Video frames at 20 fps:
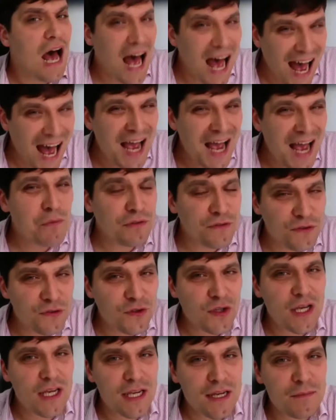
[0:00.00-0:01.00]
I would
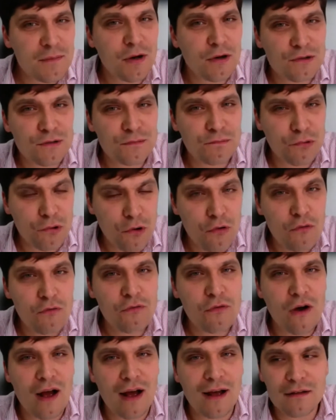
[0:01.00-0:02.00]
think about the
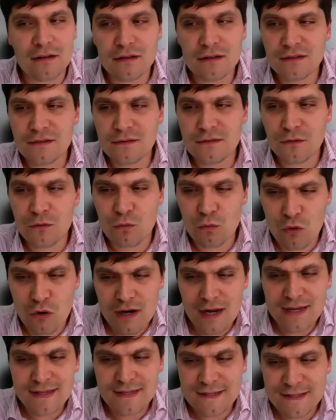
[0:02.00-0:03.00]
profile. What
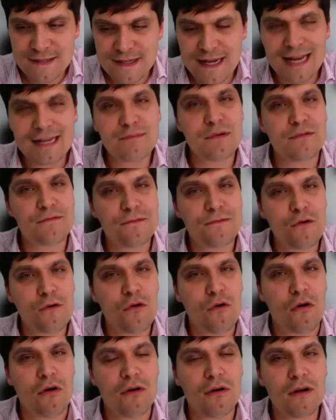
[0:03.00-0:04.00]
I said
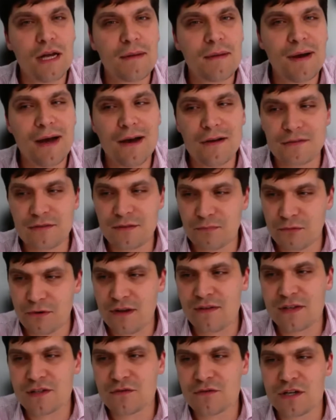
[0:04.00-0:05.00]
before about the
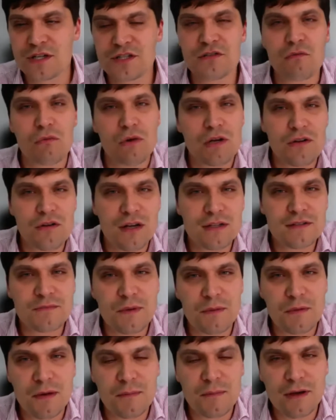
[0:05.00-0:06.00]
previous question when you asked
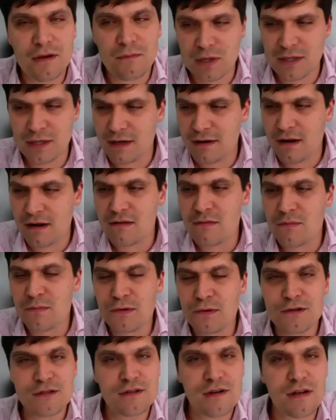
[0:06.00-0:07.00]
me, when another
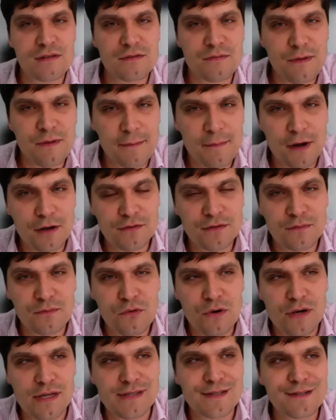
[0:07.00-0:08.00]
person asked me about the
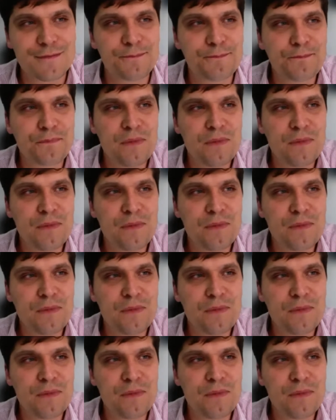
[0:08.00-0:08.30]
points.